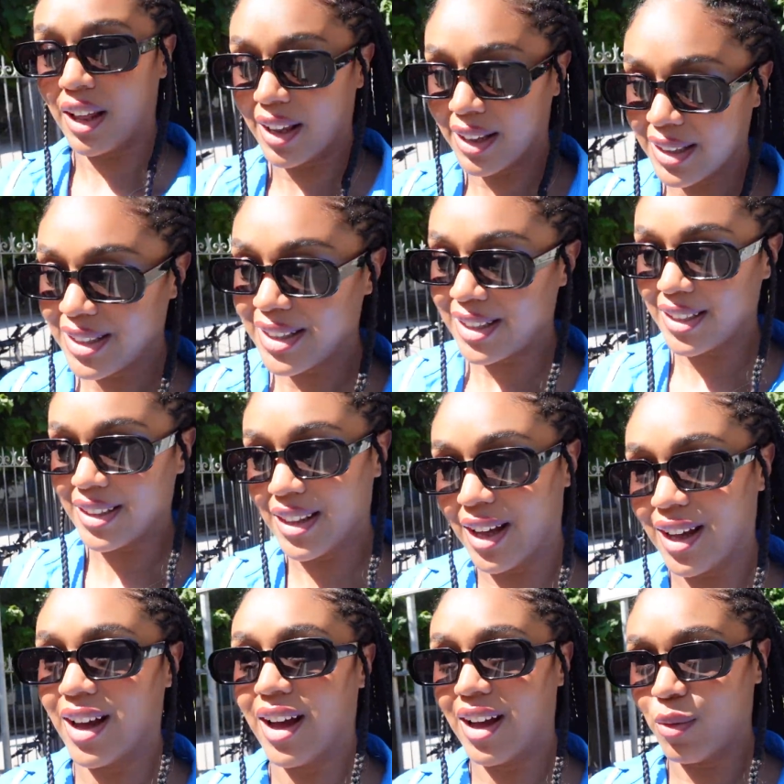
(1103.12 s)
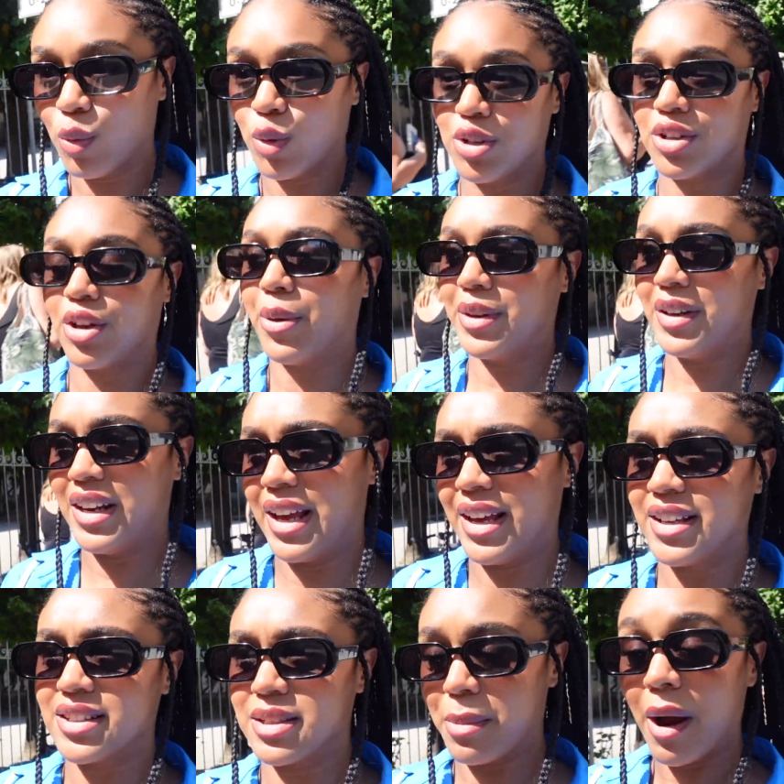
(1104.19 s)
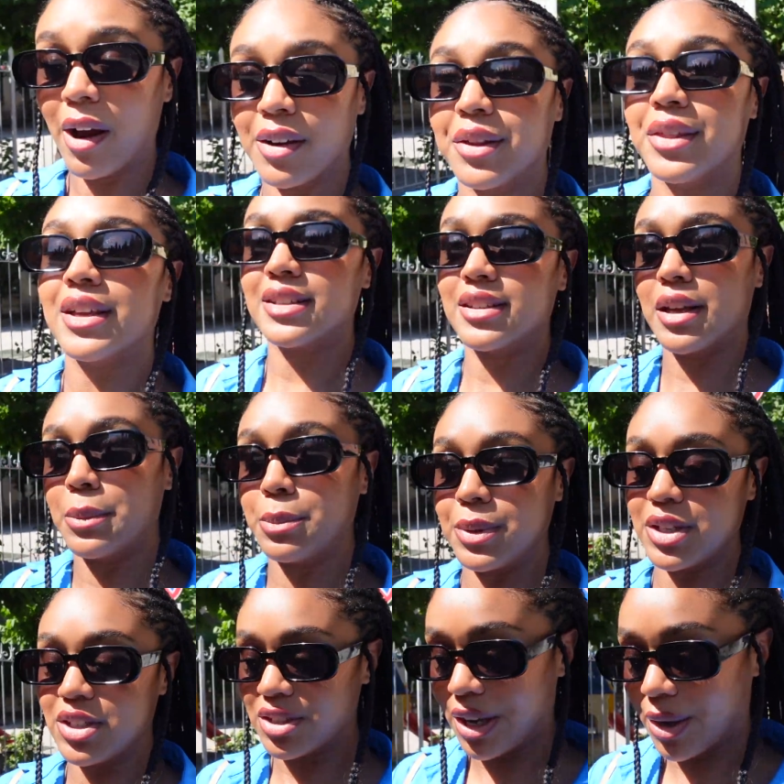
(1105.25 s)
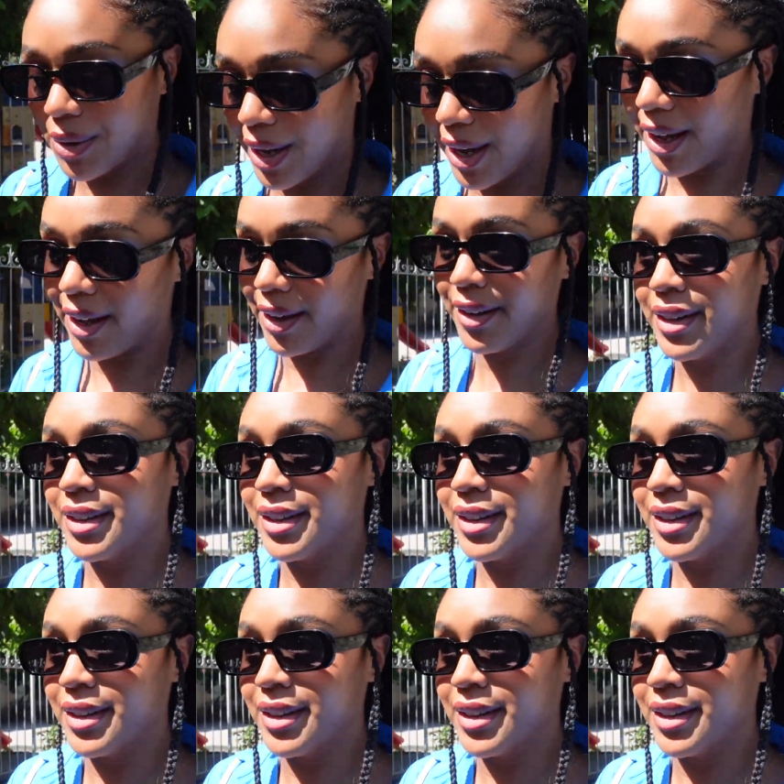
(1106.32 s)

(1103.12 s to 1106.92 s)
likely that I want to go in the lake because apparently there's a beach down here.